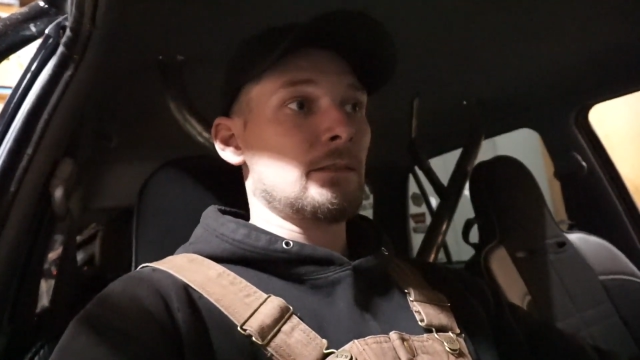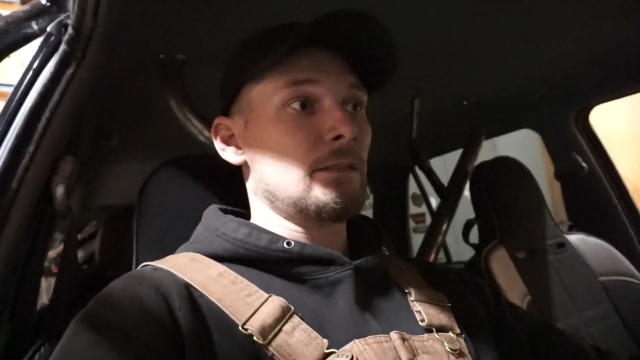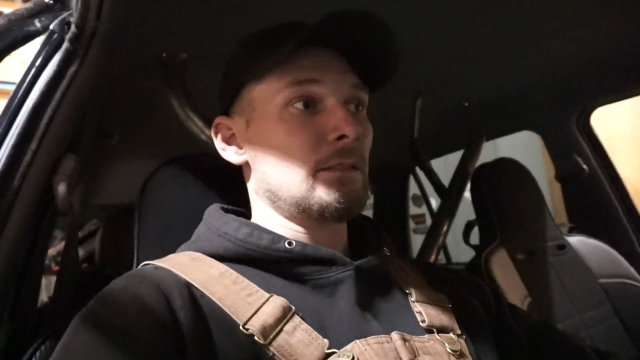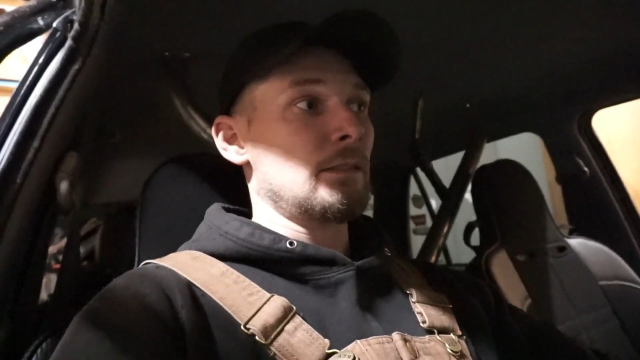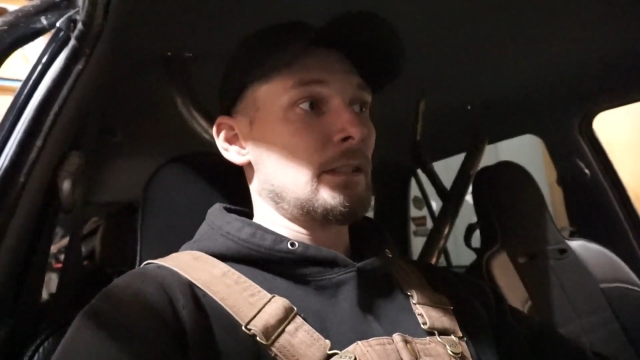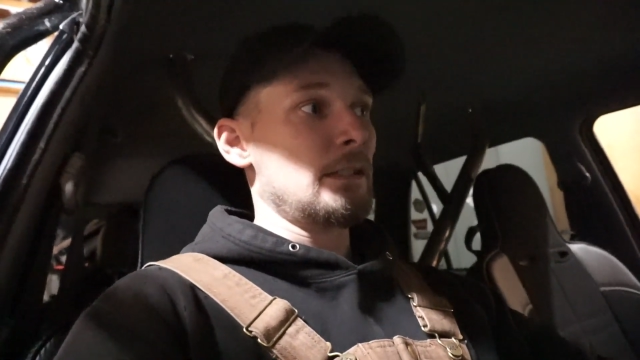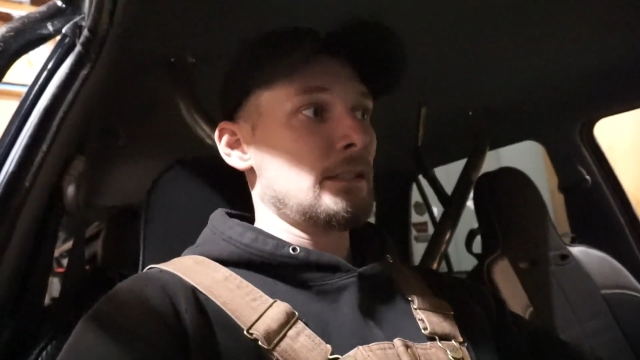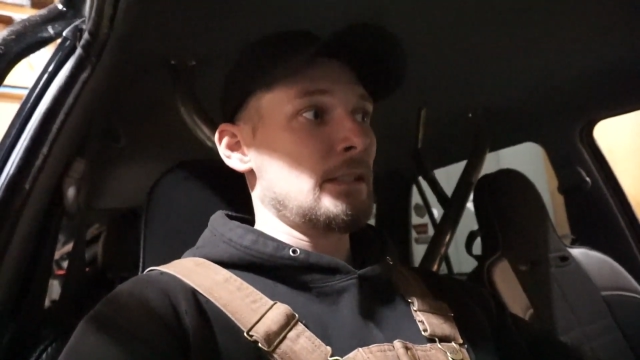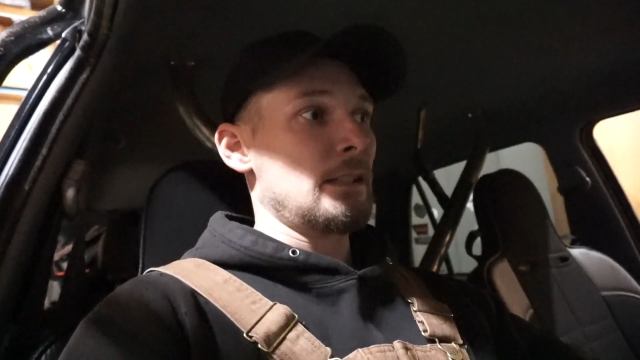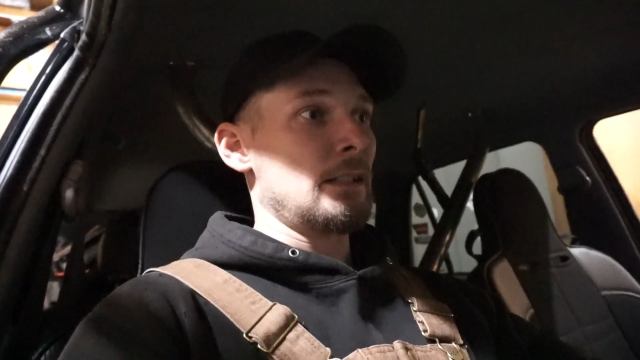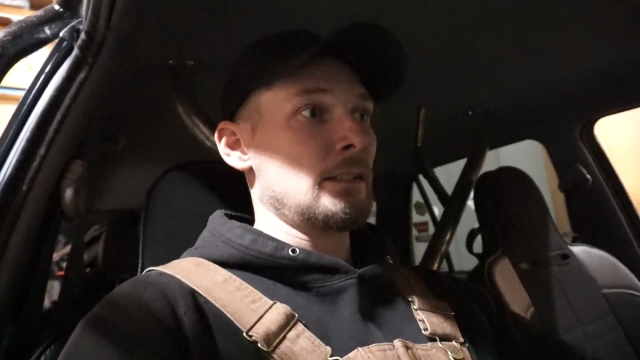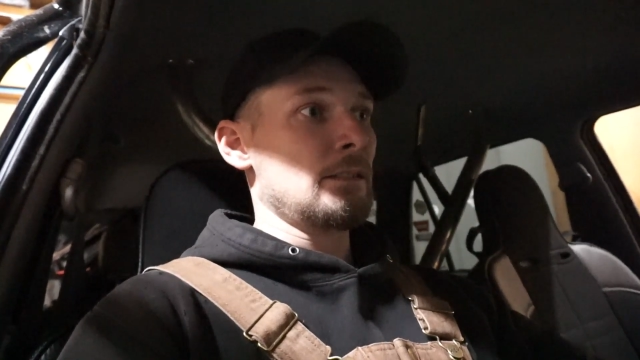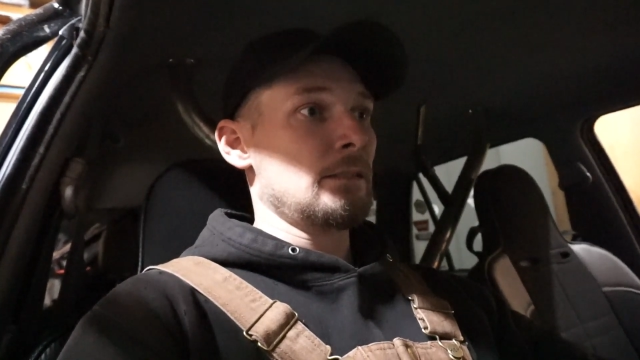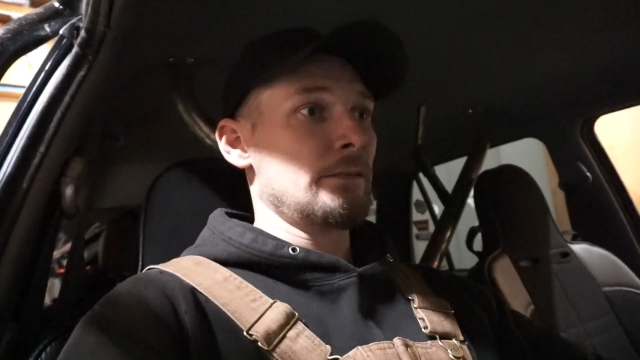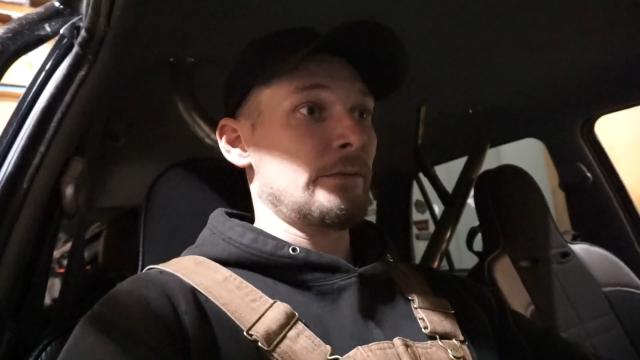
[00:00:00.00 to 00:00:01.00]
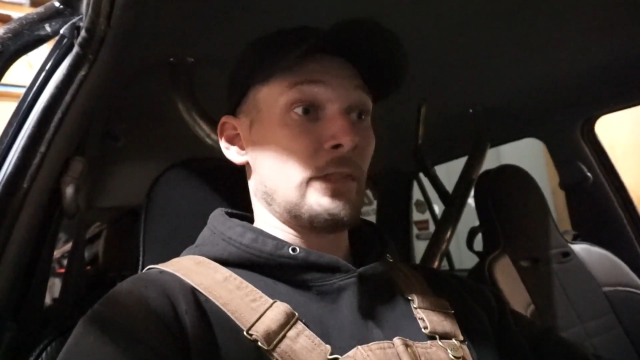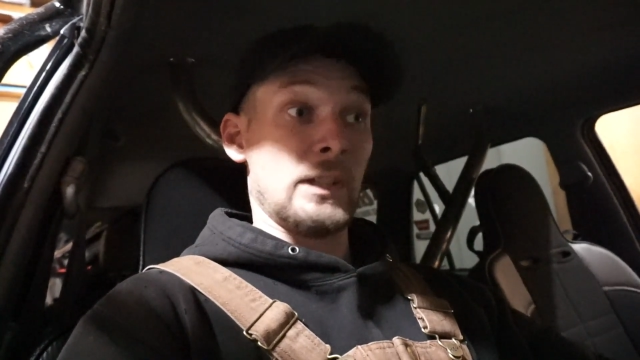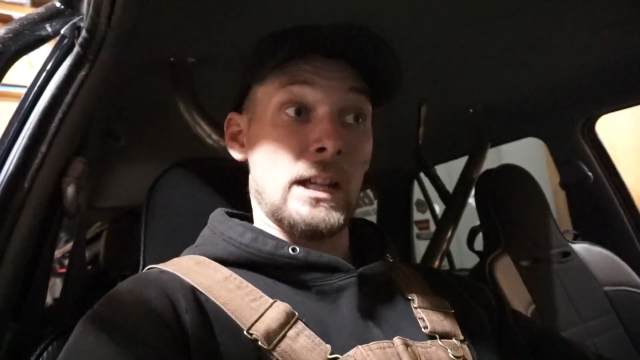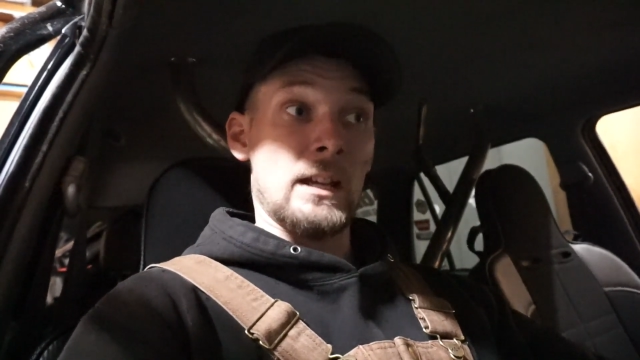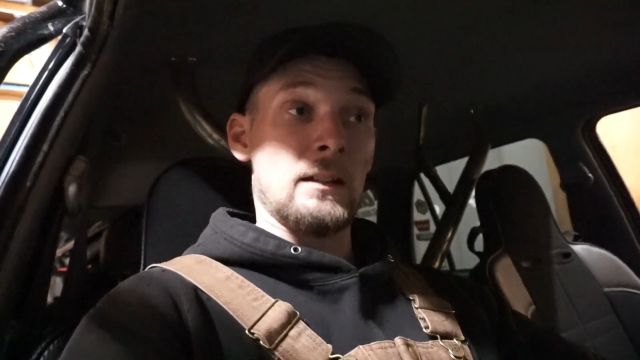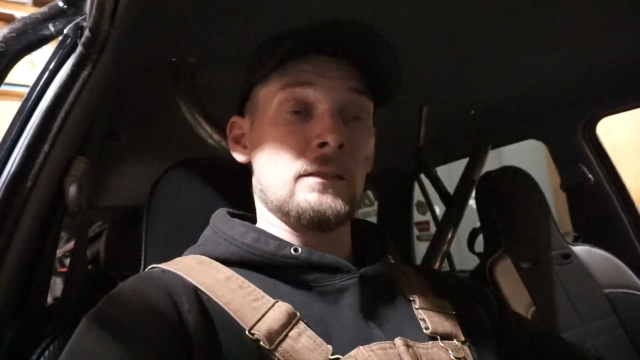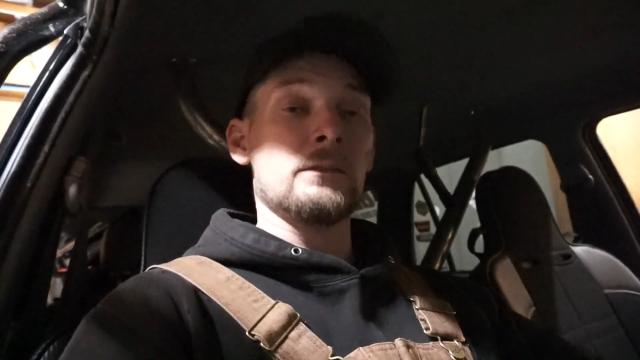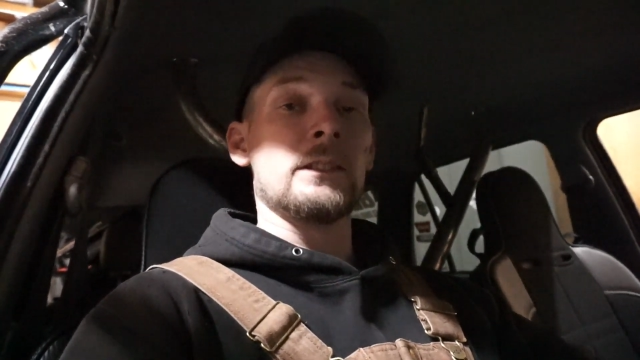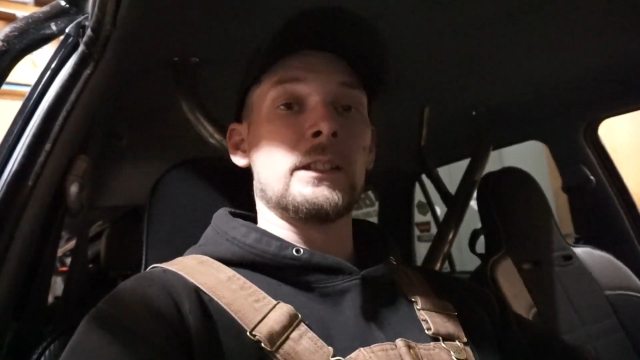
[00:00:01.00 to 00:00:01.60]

So that's nice for now.